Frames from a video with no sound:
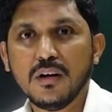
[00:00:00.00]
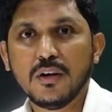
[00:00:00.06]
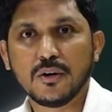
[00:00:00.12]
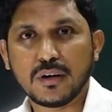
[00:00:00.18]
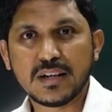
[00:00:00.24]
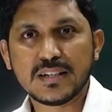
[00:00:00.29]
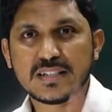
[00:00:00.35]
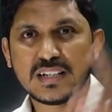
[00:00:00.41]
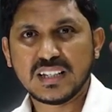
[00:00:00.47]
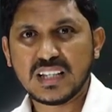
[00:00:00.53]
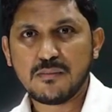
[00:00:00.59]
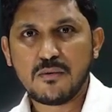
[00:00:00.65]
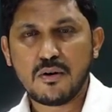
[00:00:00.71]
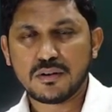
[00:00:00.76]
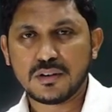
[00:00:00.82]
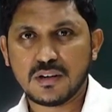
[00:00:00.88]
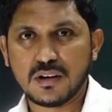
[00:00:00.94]
You can see them
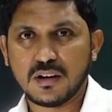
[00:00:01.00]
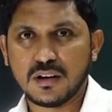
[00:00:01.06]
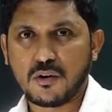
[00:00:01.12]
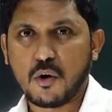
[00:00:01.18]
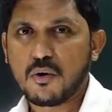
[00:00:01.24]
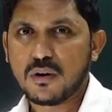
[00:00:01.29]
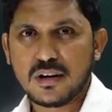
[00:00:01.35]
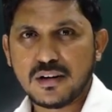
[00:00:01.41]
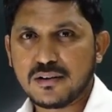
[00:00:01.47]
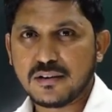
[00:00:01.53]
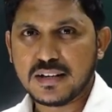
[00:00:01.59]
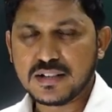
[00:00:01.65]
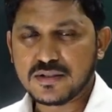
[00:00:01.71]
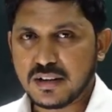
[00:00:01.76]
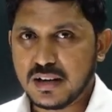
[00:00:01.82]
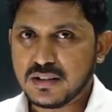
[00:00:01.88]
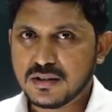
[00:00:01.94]
on the coconut
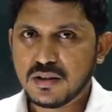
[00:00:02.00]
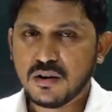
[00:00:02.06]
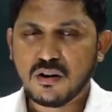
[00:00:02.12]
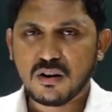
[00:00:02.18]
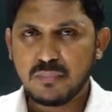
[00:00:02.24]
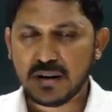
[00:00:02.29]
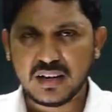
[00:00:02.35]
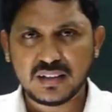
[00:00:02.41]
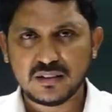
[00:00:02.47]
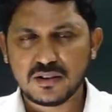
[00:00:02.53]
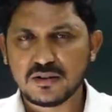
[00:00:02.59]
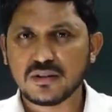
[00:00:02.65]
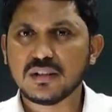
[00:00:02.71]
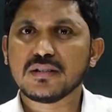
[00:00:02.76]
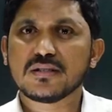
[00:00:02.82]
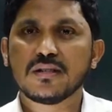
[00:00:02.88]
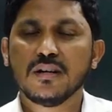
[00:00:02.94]
trees, right? Or many other
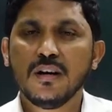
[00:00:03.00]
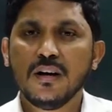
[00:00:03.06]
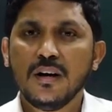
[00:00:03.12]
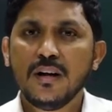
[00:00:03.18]
trees.